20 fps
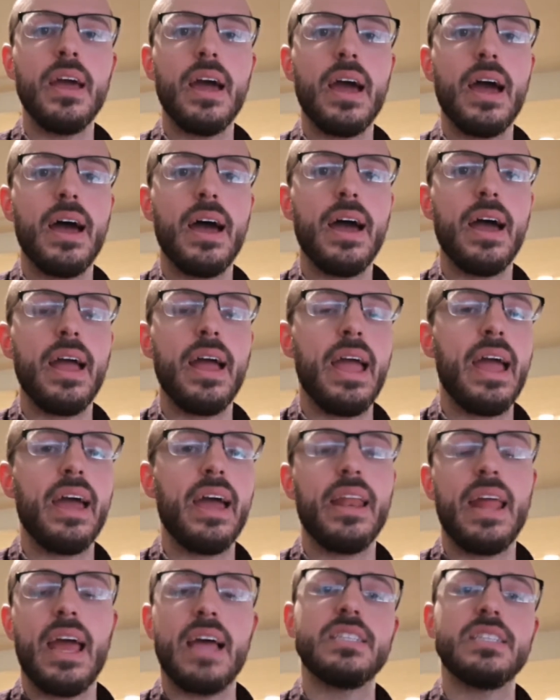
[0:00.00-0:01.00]

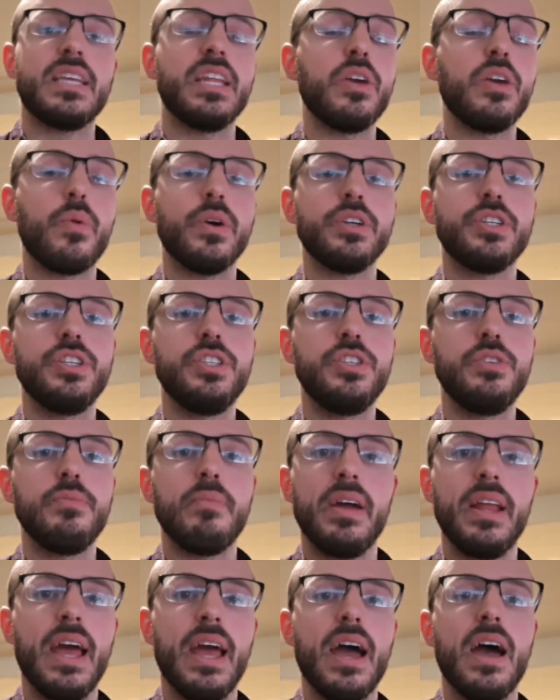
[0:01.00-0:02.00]
and ask any questions you
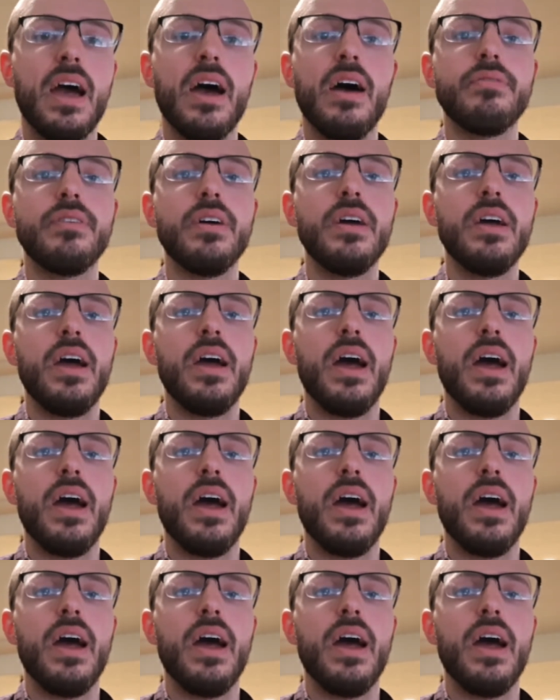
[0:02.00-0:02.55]
might have.